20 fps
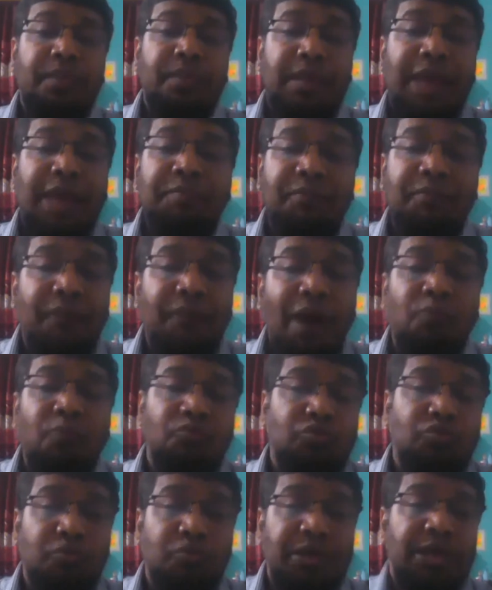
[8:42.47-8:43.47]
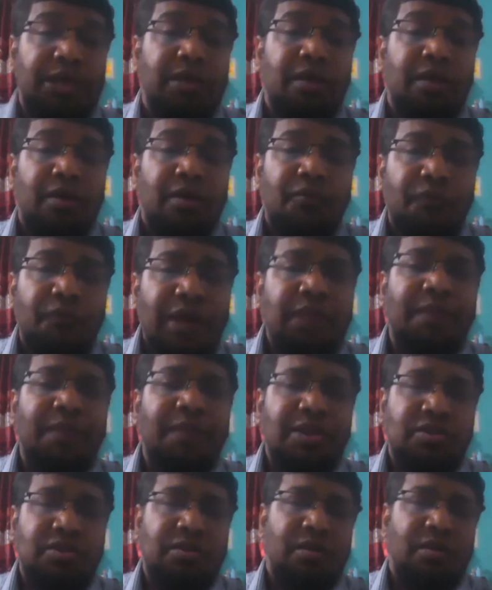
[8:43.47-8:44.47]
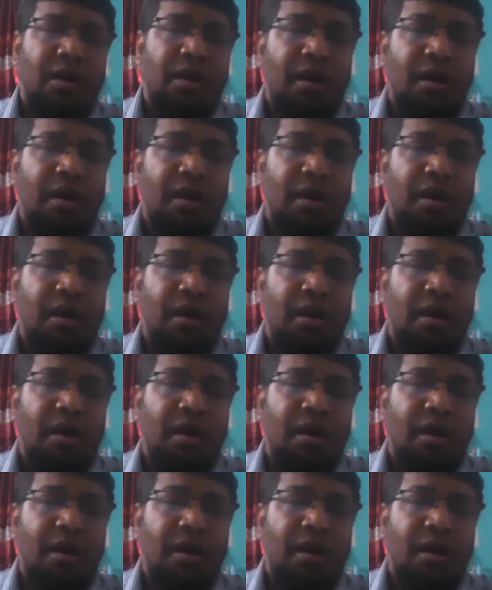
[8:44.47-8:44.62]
can be found to be very much